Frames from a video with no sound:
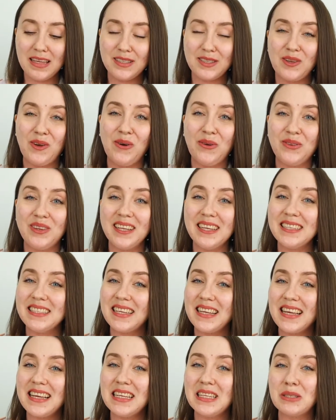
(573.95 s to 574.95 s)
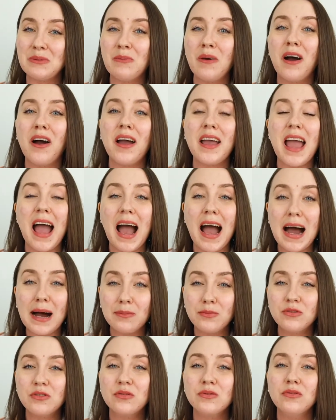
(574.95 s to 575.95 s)
So this is my
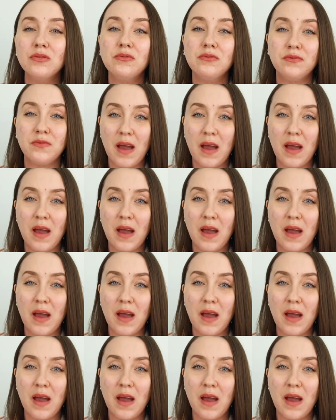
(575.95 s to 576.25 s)
absolute